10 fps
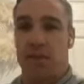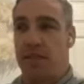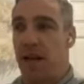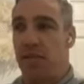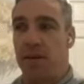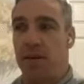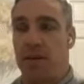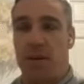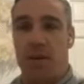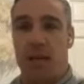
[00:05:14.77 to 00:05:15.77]
But I'm
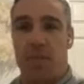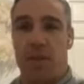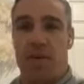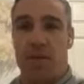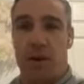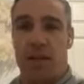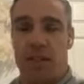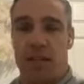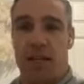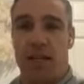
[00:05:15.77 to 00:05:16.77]
a bit of a
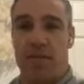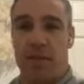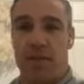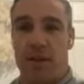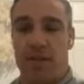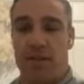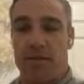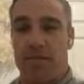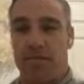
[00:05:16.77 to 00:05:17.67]
boxing nut. I love my fights.